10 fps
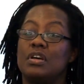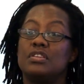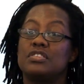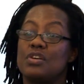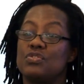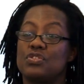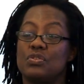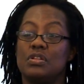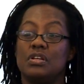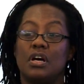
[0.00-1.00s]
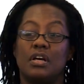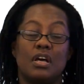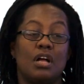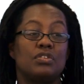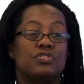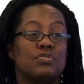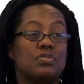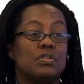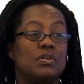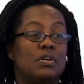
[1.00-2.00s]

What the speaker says: social and cultural